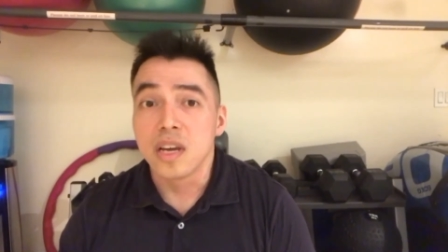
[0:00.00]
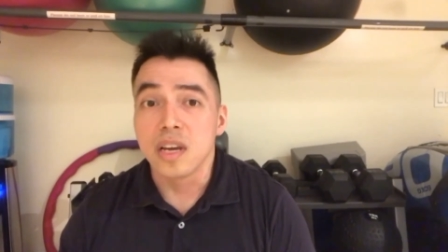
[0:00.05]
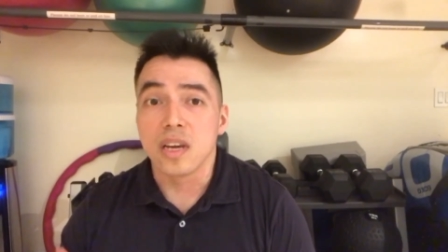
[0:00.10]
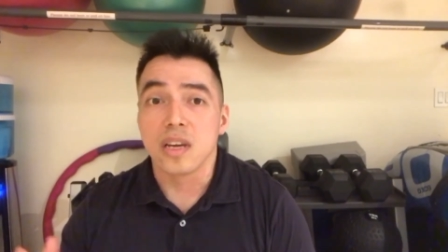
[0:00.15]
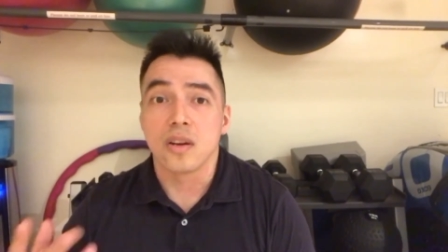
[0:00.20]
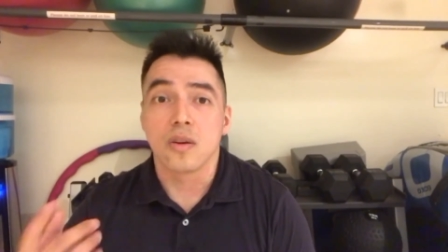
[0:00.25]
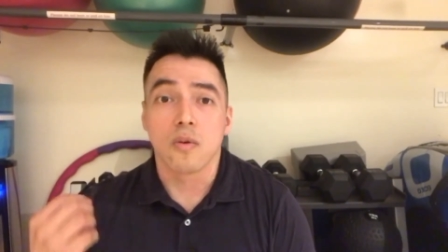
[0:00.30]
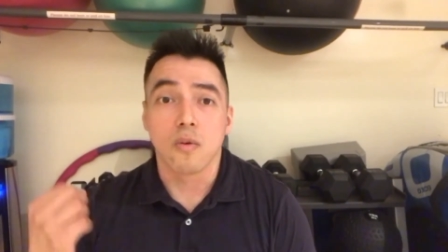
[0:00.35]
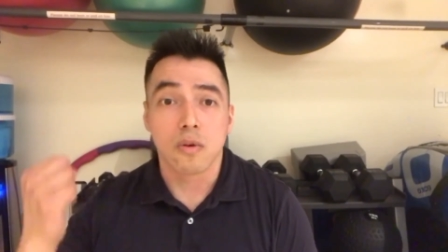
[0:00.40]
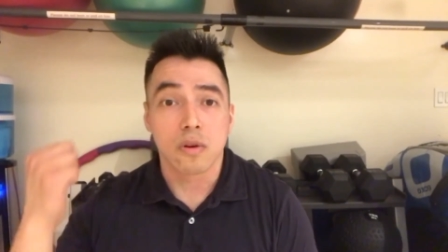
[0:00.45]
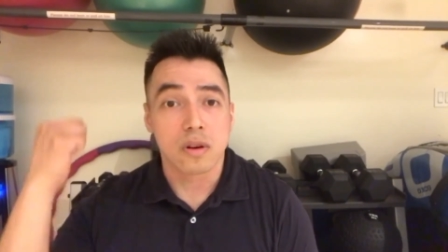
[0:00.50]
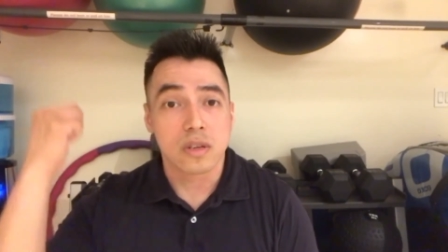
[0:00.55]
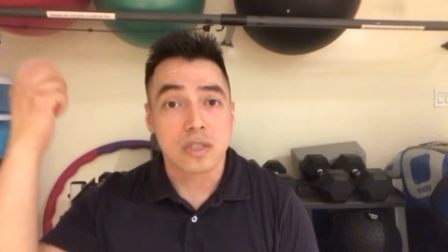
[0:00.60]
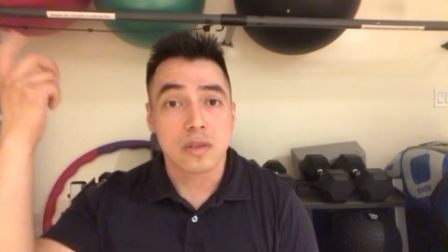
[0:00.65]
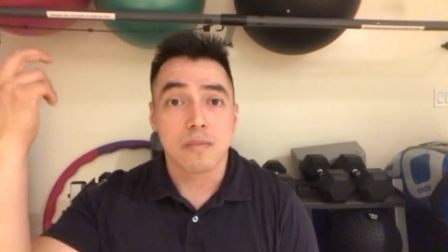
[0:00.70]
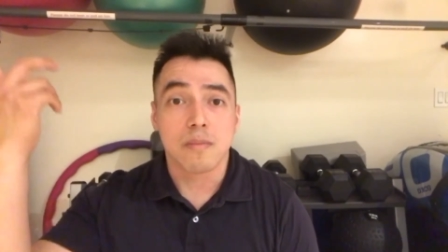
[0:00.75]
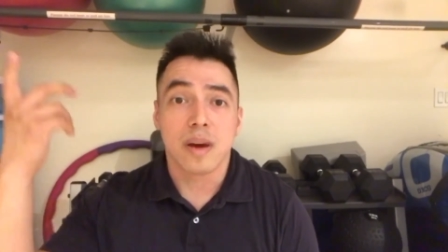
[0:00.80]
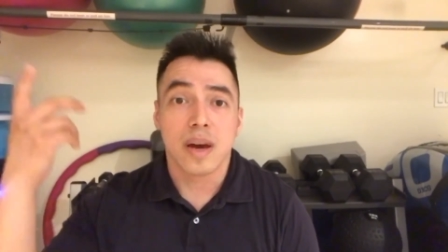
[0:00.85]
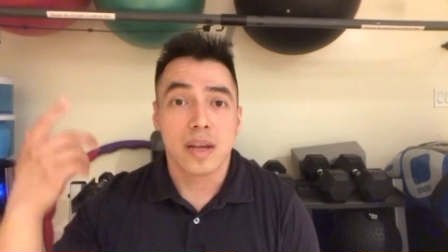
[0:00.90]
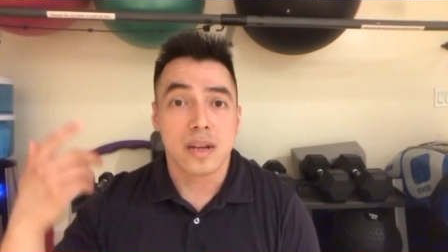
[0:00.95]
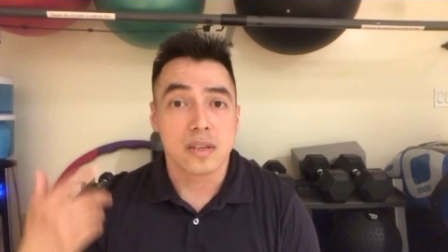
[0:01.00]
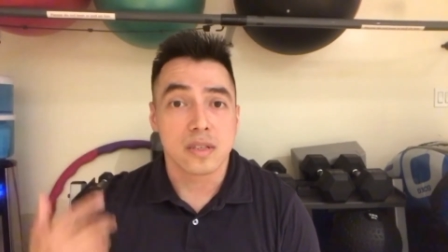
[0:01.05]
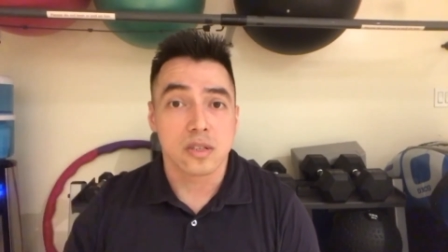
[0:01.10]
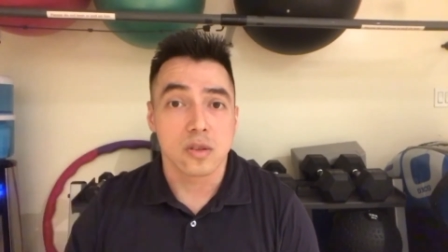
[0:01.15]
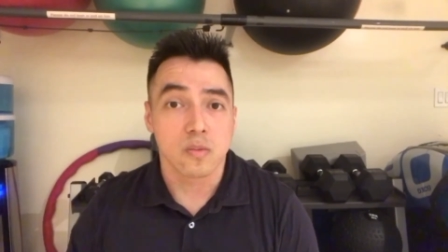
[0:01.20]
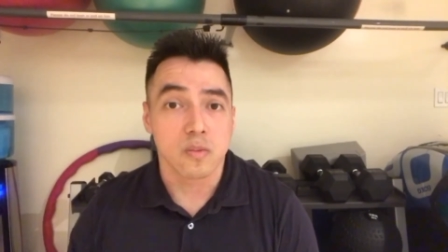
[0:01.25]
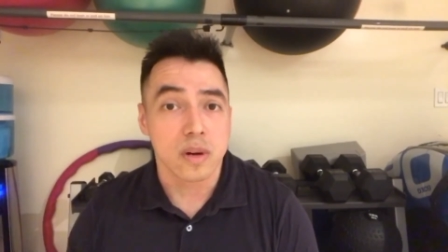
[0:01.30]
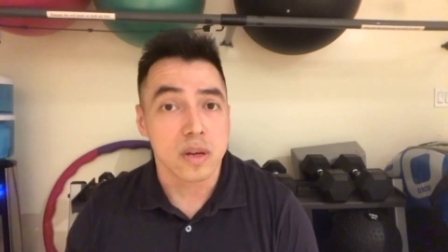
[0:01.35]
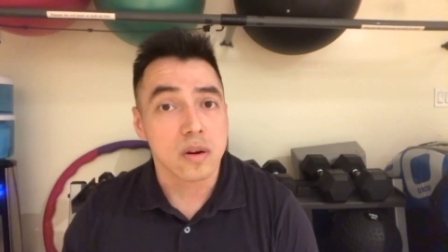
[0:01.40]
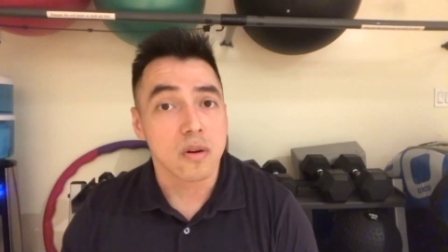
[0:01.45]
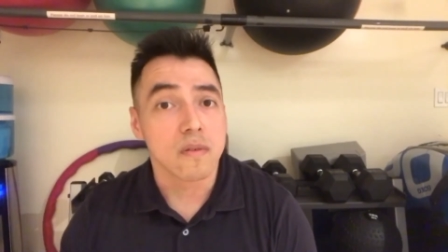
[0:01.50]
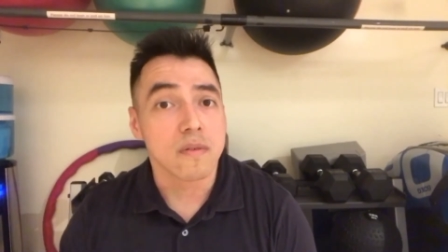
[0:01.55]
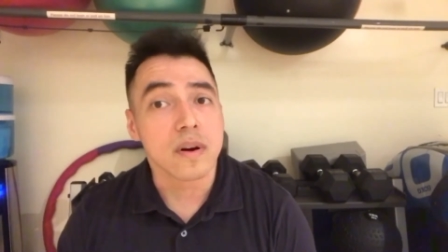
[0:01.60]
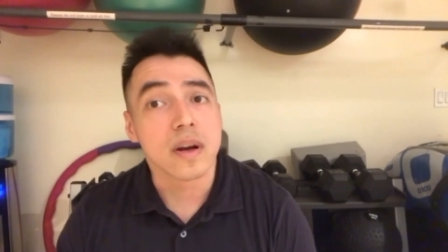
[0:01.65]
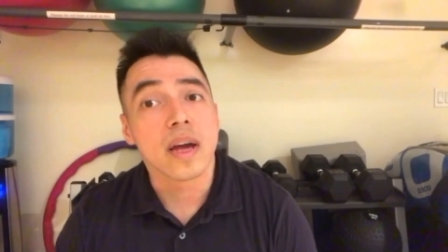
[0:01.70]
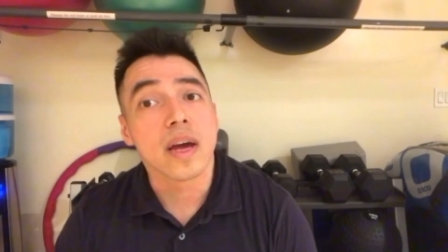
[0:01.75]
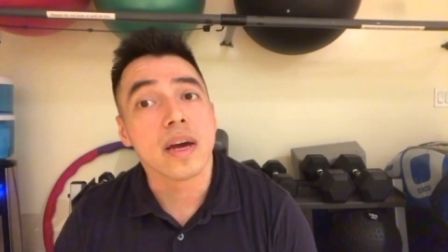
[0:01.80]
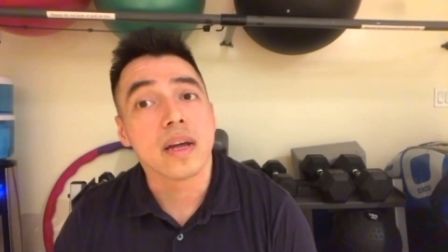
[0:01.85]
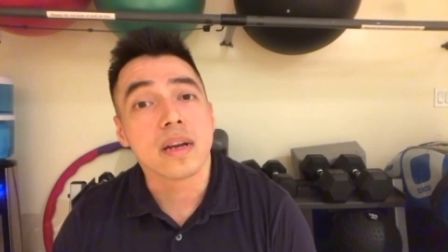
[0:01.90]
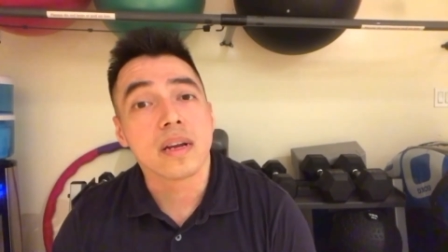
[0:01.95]
in order to manage the weight
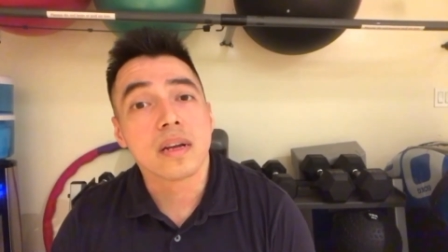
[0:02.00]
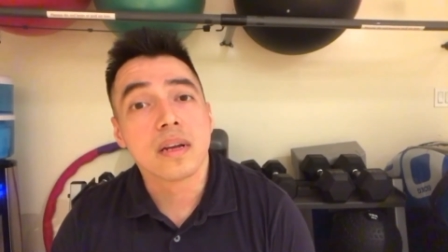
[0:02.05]
overhead.